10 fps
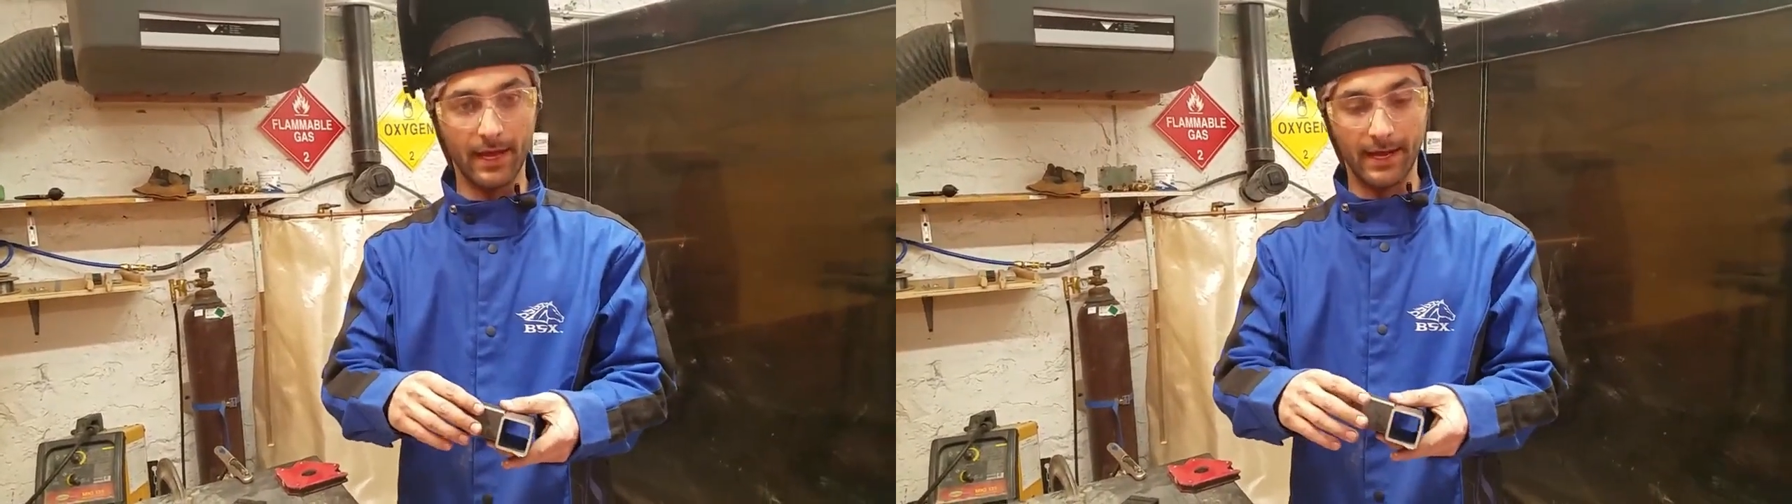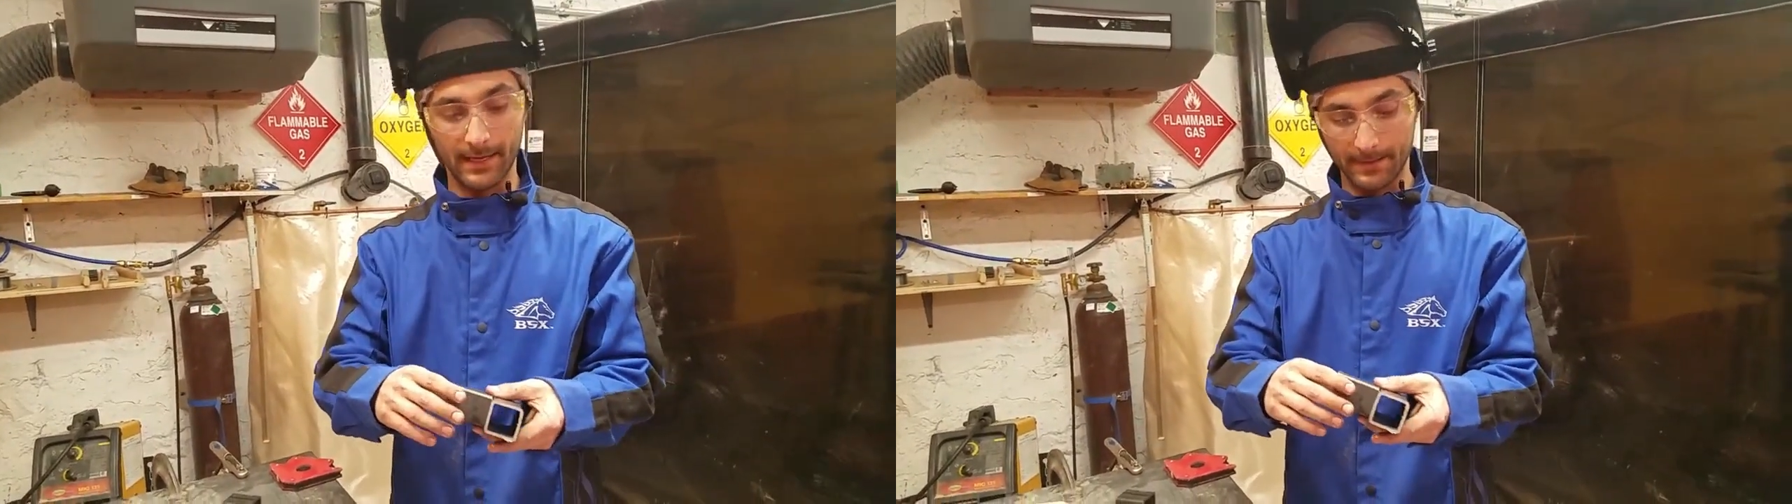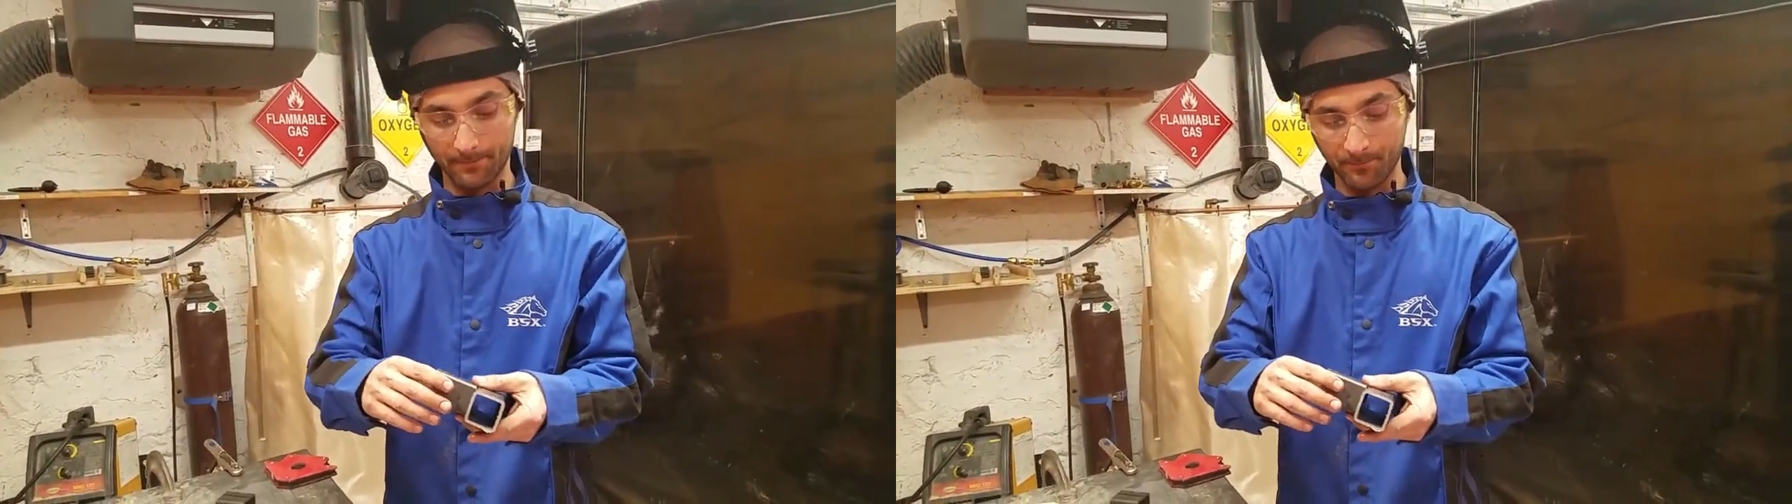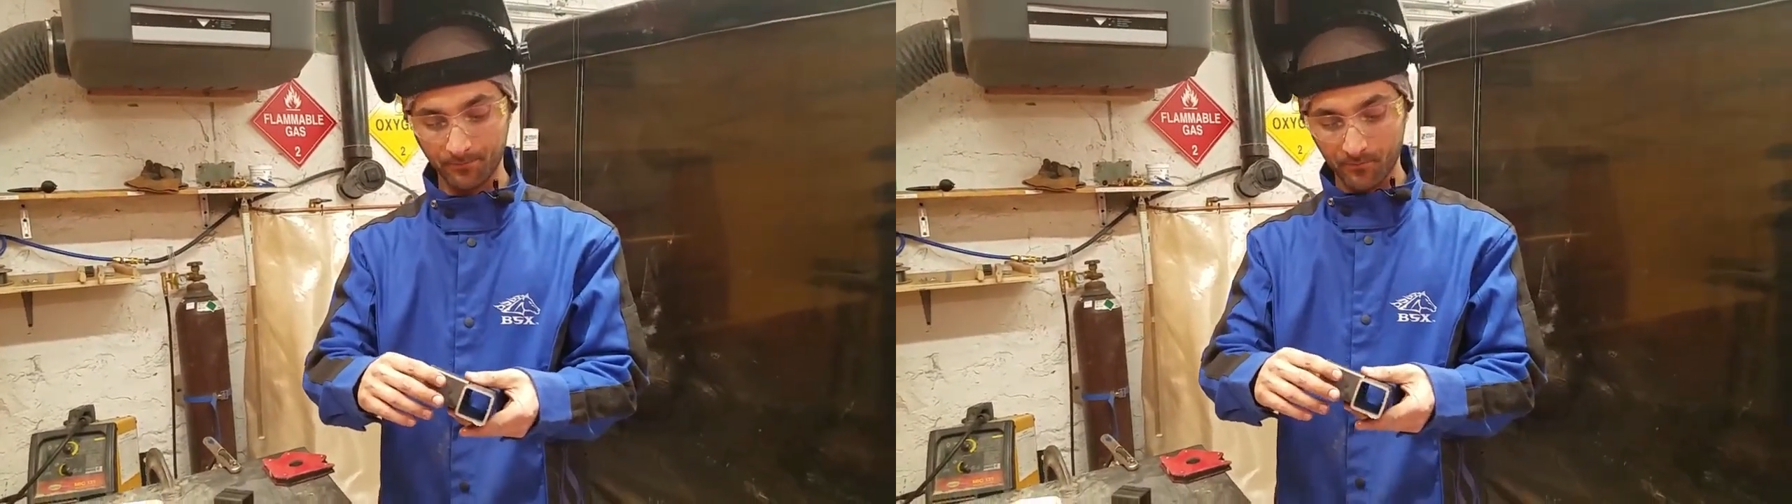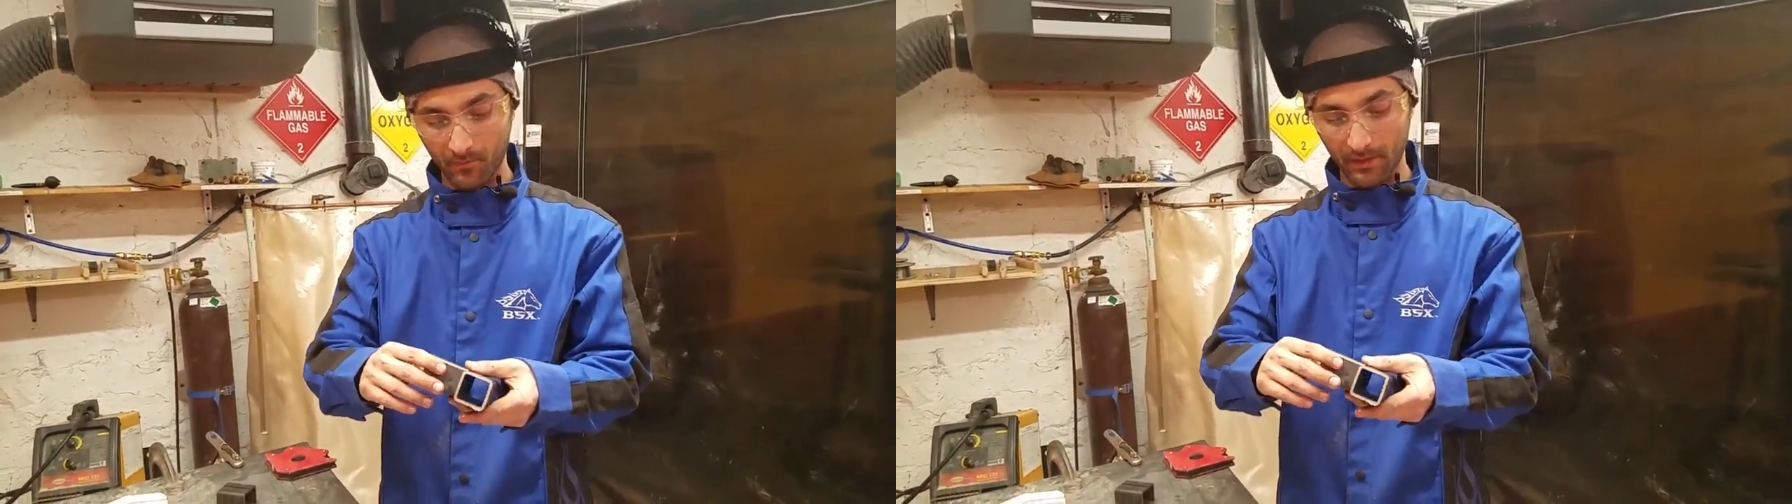Um,
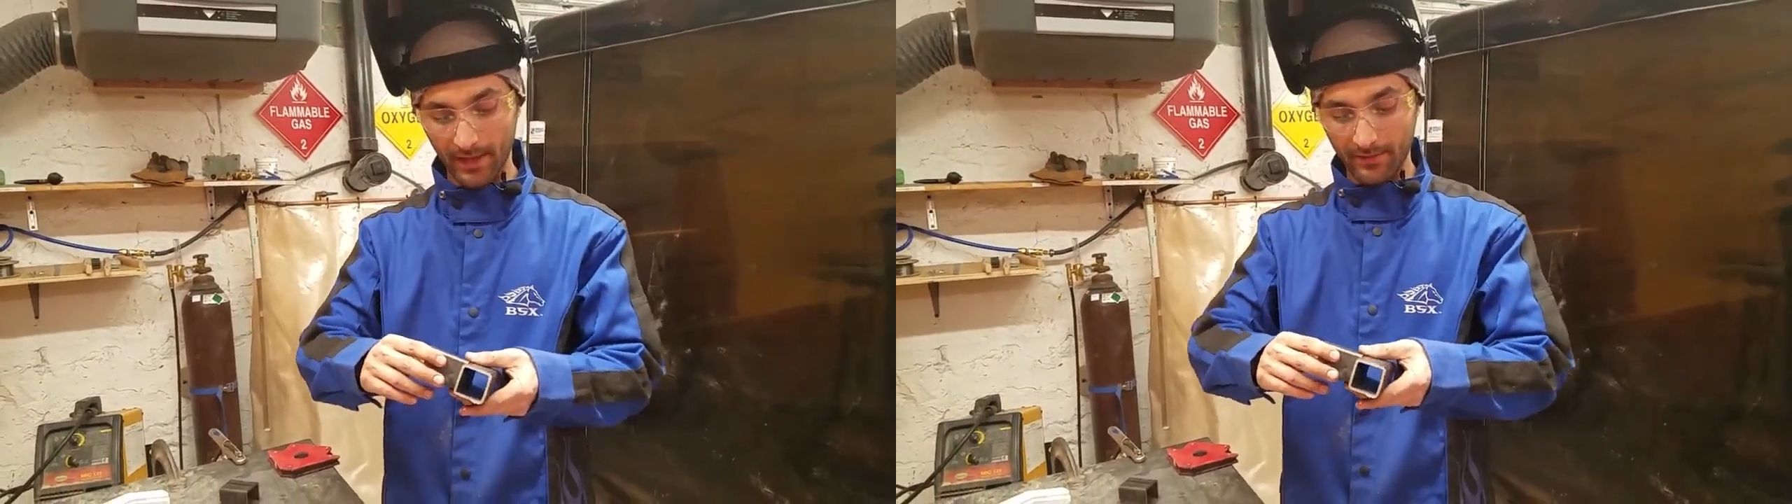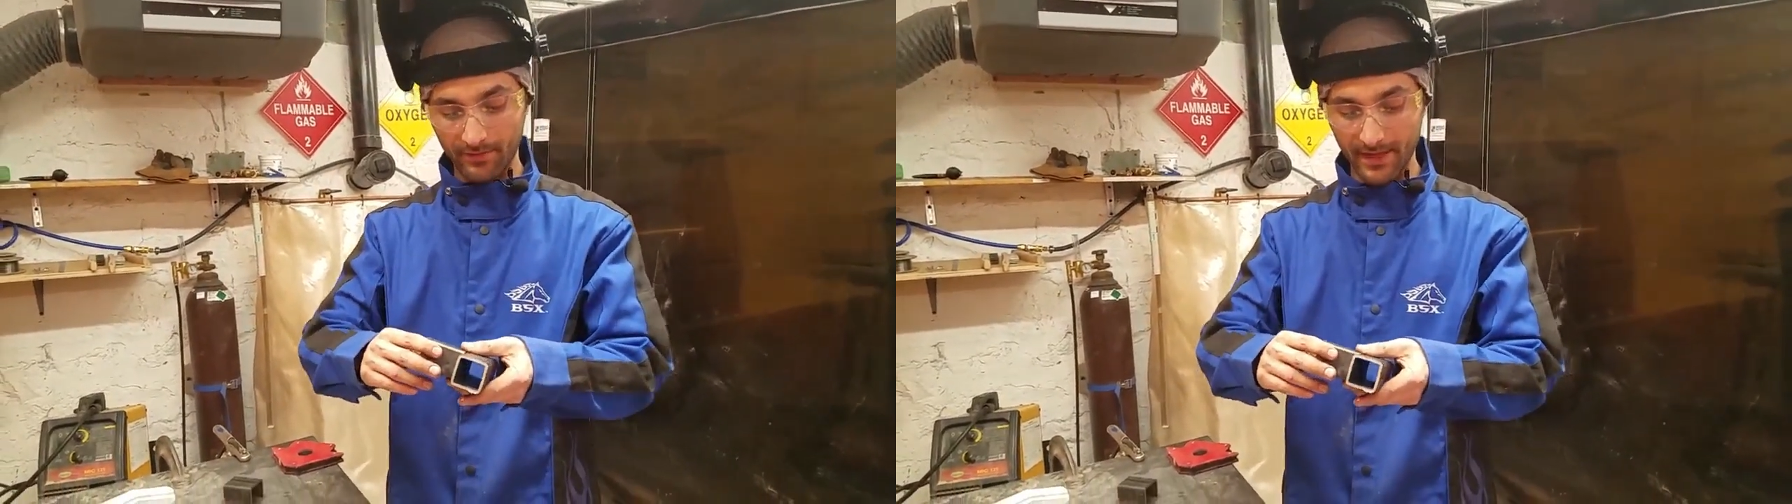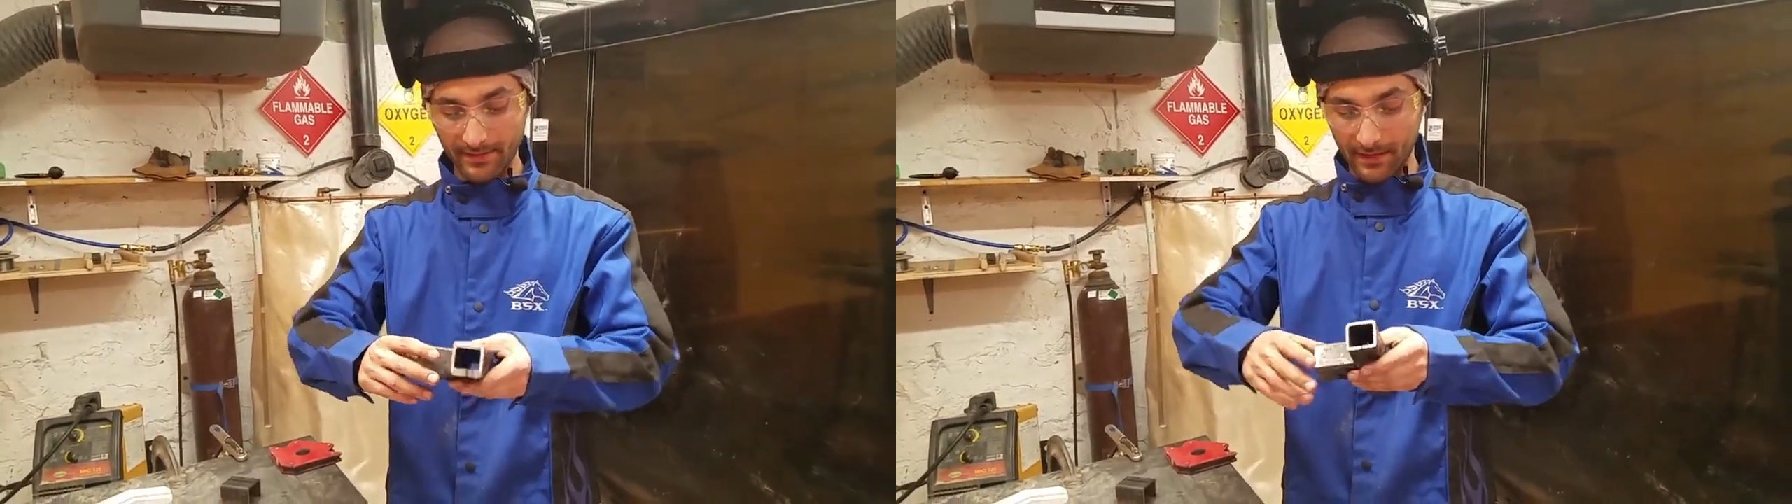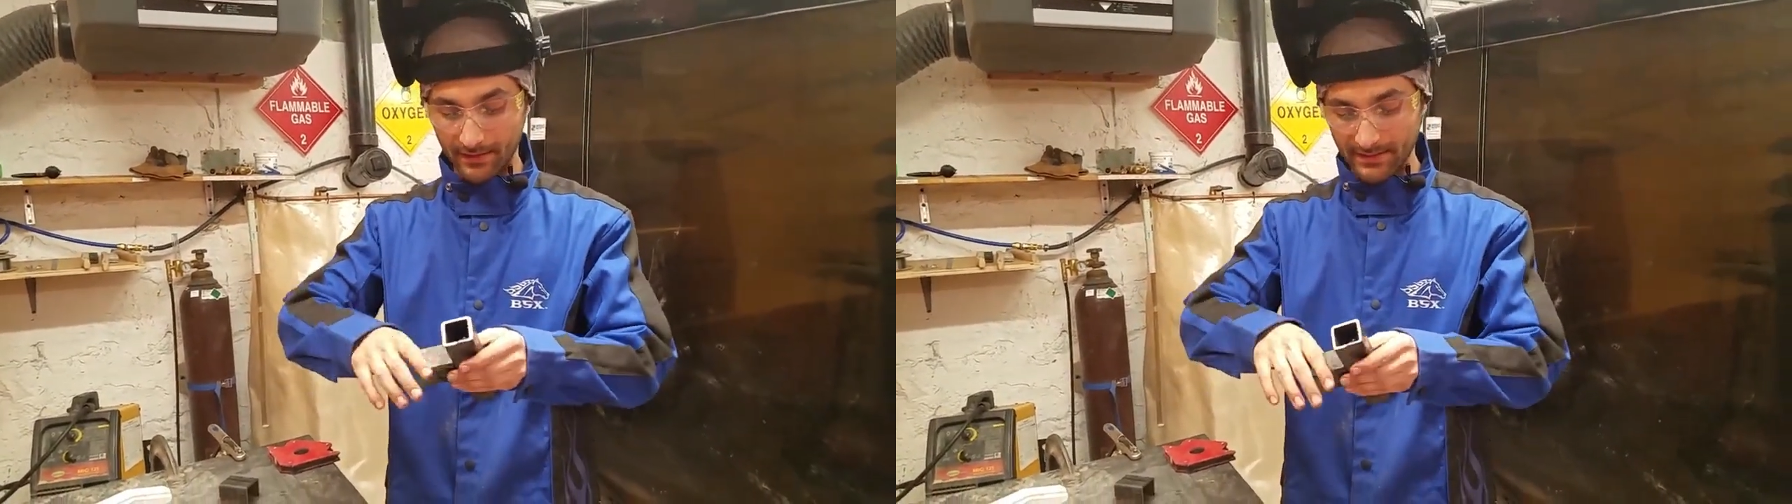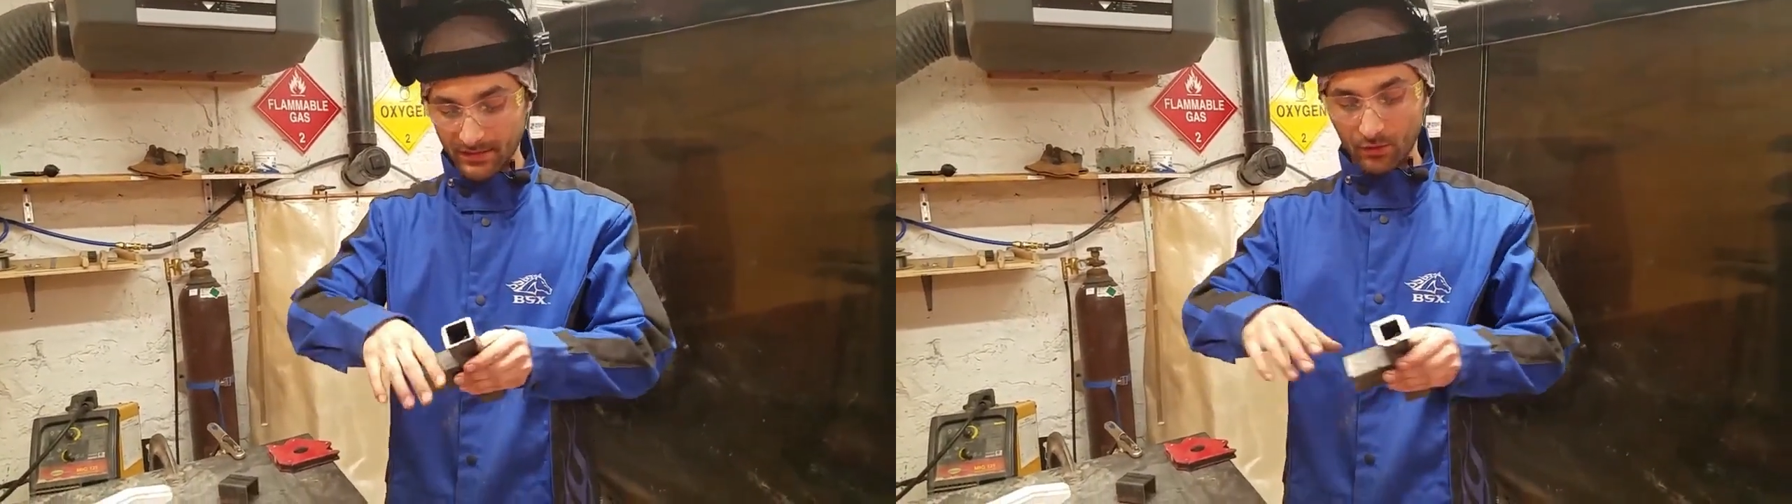and then that
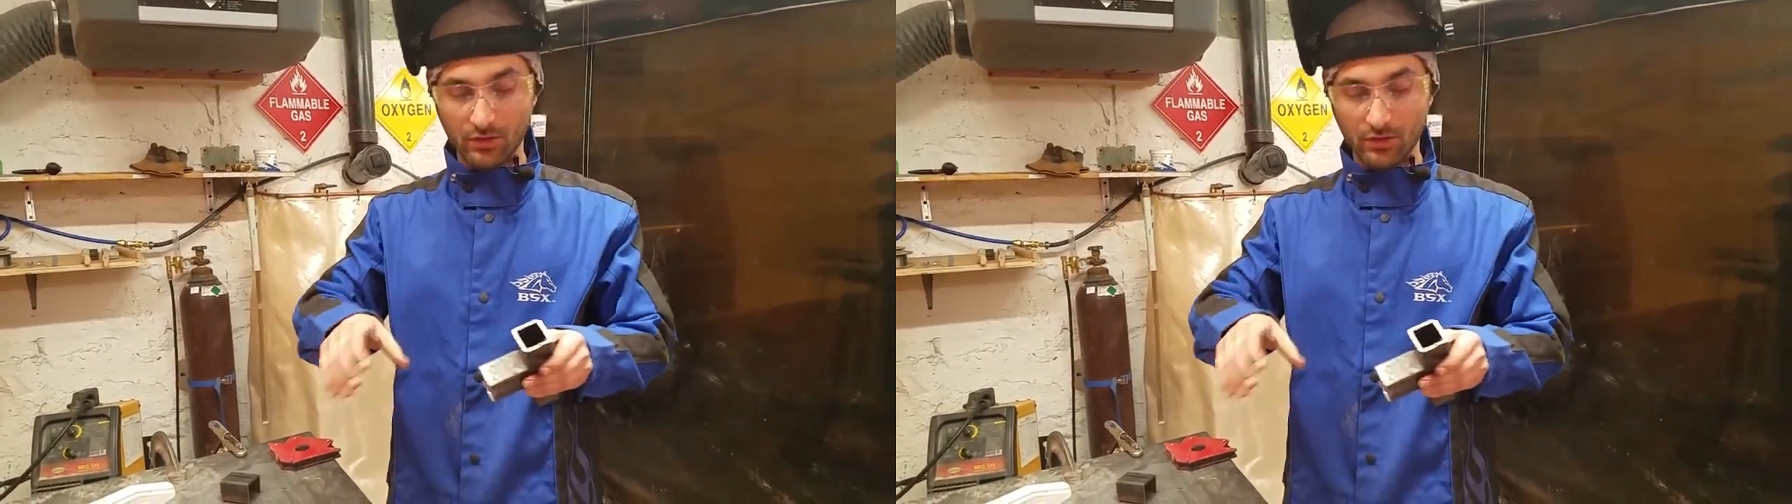lets you,